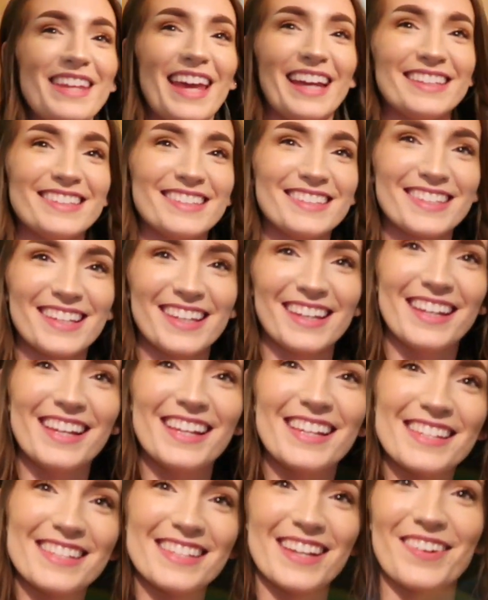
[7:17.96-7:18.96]
Yes.
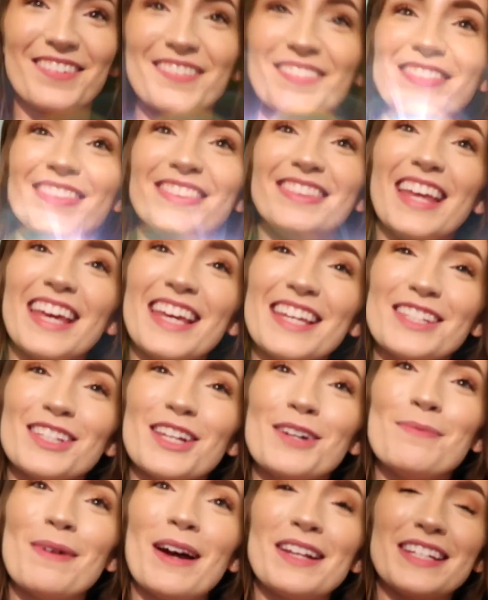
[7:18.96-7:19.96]
So, thank you
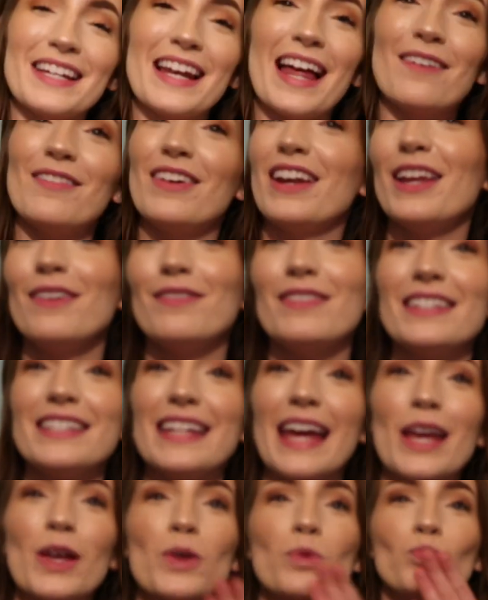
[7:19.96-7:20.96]
so much and have a lovely
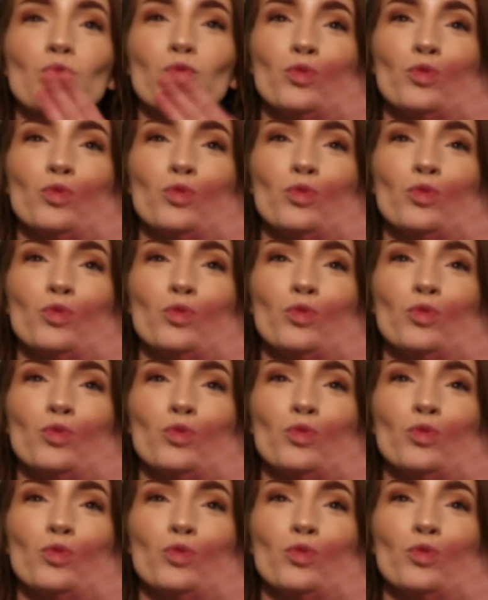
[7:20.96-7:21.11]
day.